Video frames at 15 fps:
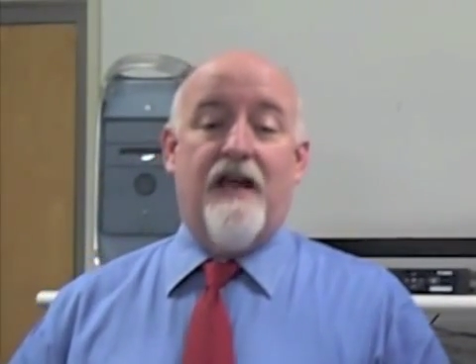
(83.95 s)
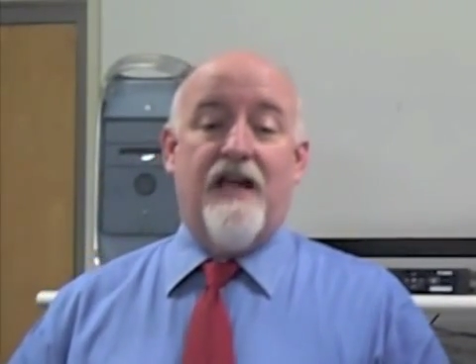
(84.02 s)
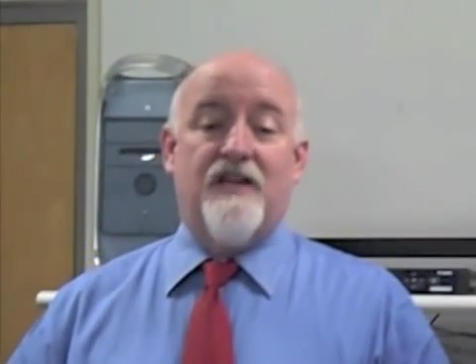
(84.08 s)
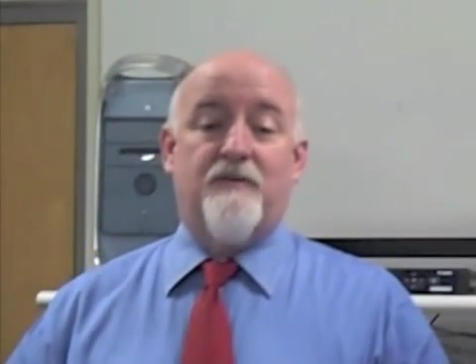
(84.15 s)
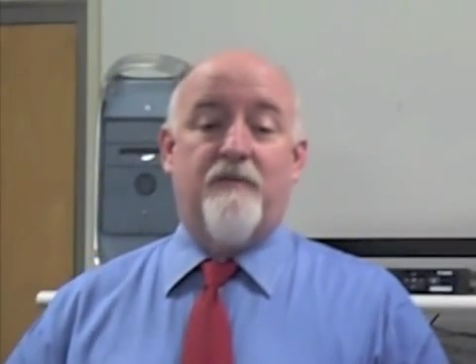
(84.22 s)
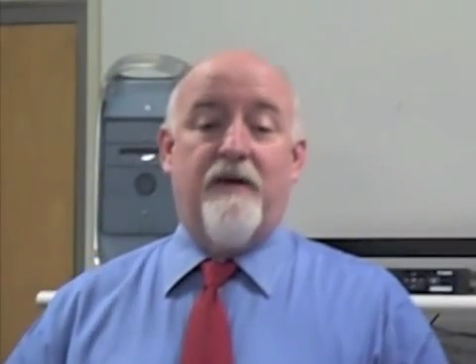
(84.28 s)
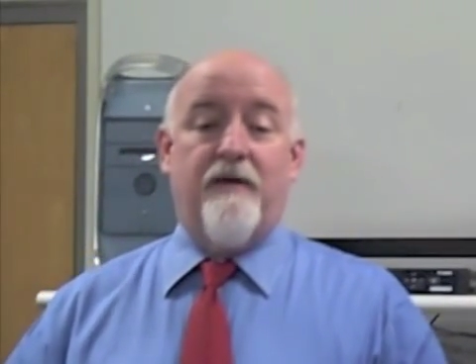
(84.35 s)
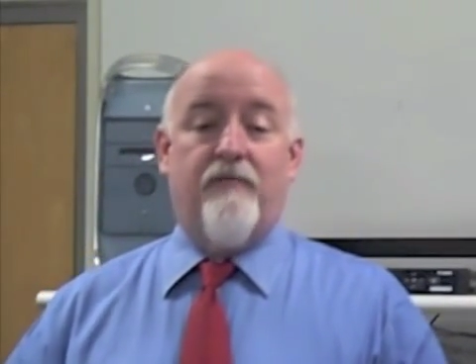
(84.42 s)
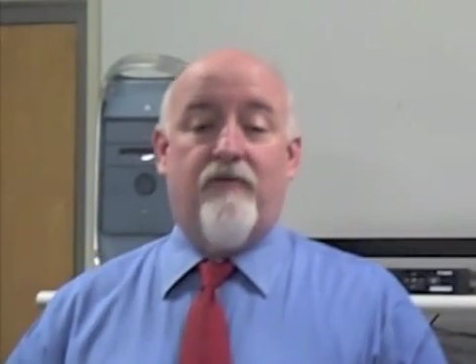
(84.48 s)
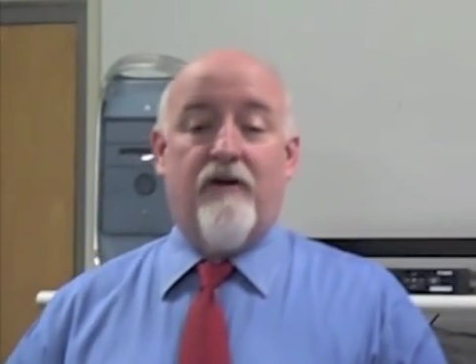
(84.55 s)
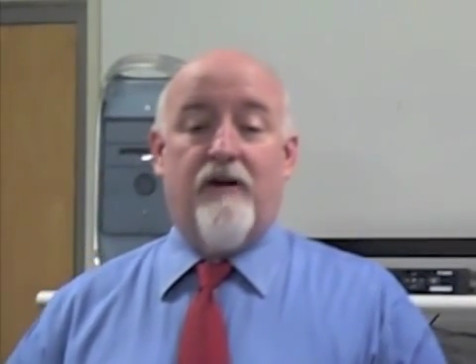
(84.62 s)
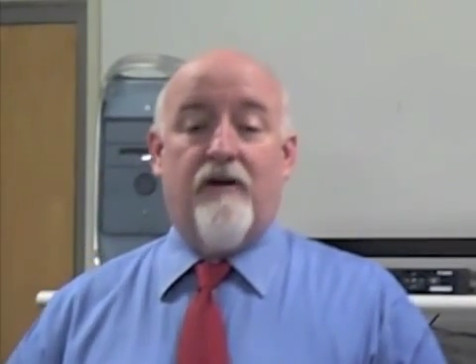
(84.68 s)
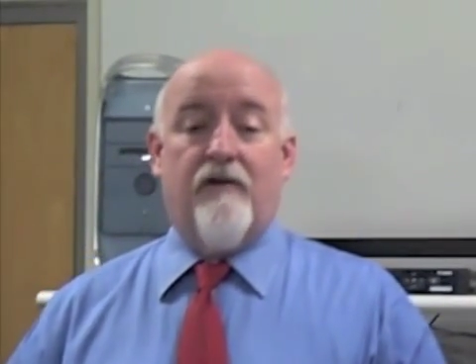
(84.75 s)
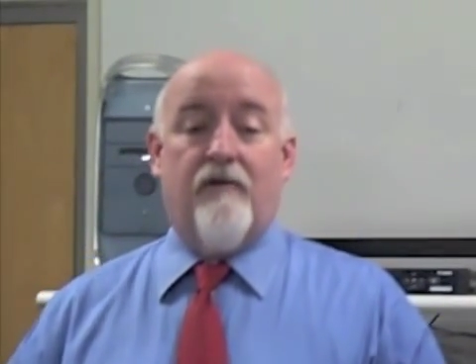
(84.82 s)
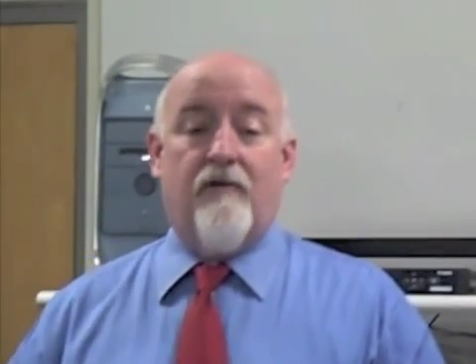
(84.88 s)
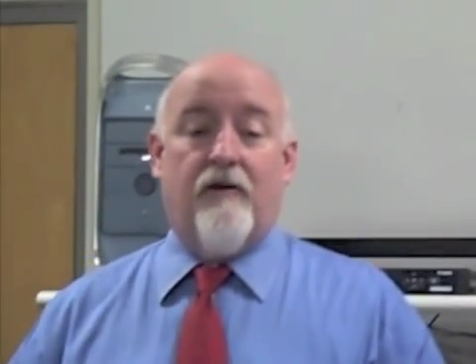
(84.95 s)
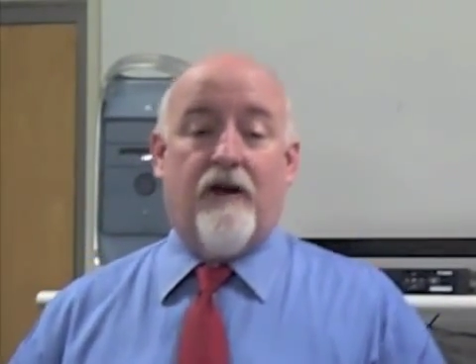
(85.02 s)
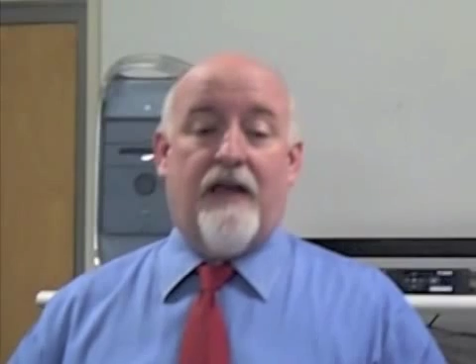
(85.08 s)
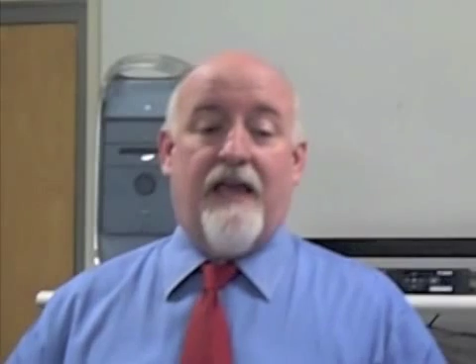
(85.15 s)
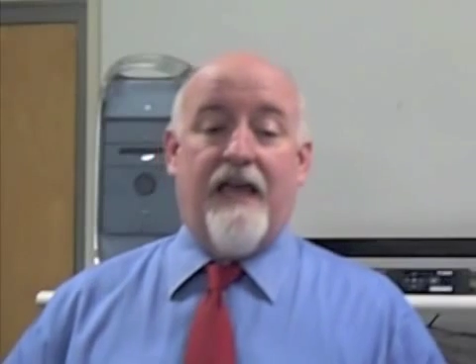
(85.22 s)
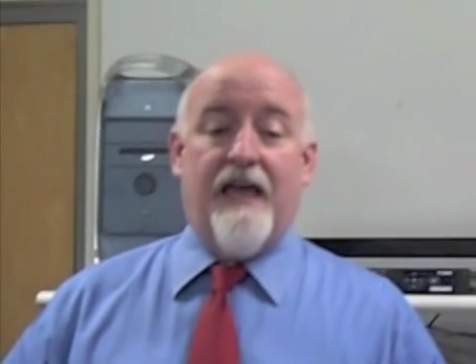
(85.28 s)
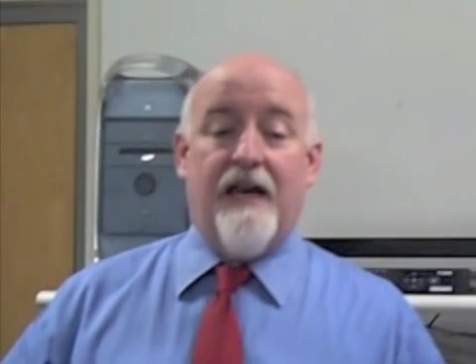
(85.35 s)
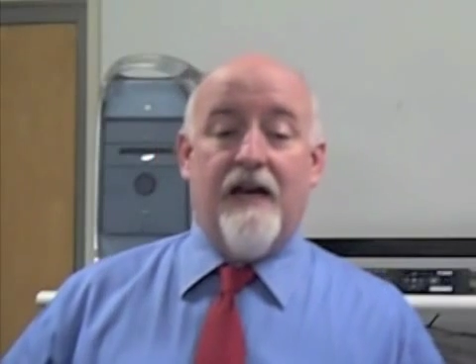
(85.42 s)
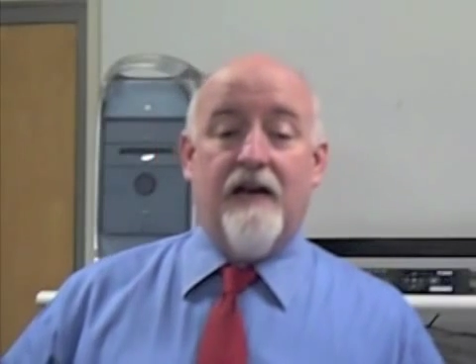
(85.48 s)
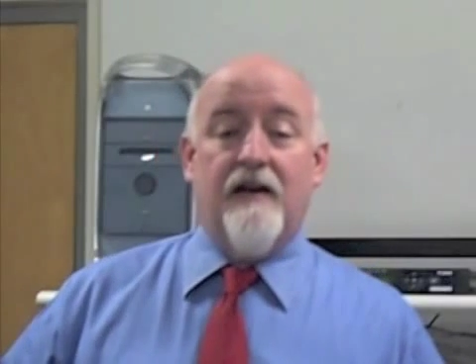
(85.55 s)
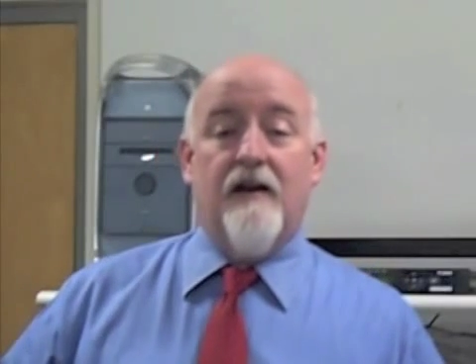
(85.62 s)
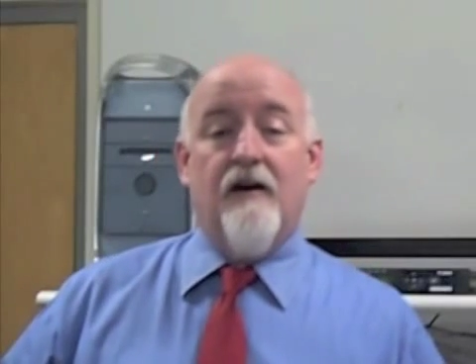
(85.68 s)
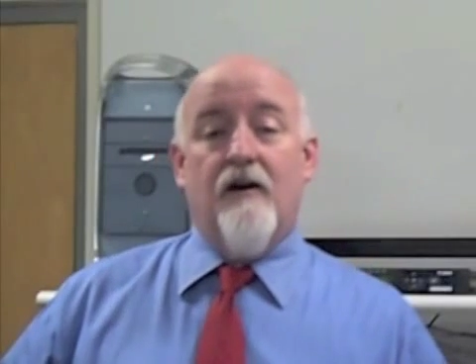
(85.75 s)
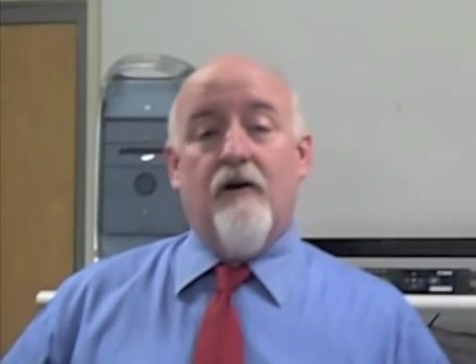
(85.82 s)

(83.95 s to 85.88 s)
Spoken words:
HP printer or a Canon